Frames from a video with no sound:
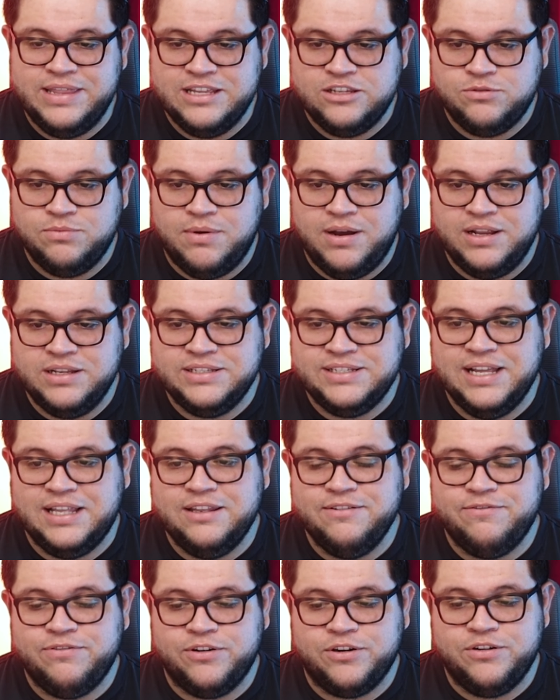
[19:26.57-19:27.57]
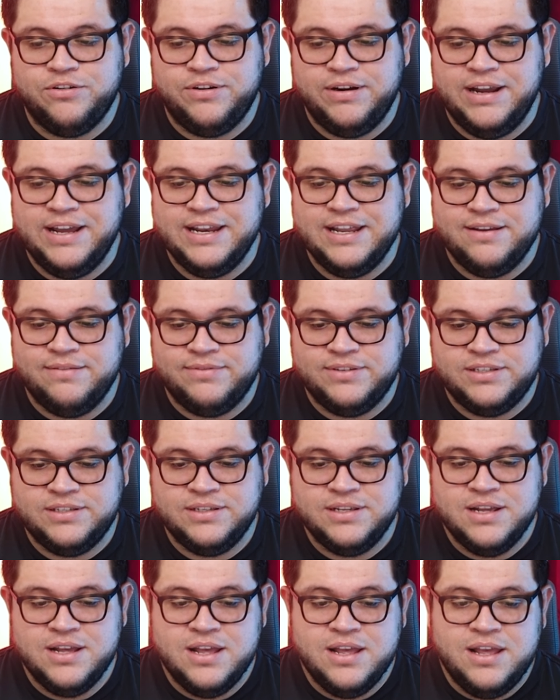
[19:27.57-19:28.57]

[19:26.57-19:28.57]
this one, selling for creatives,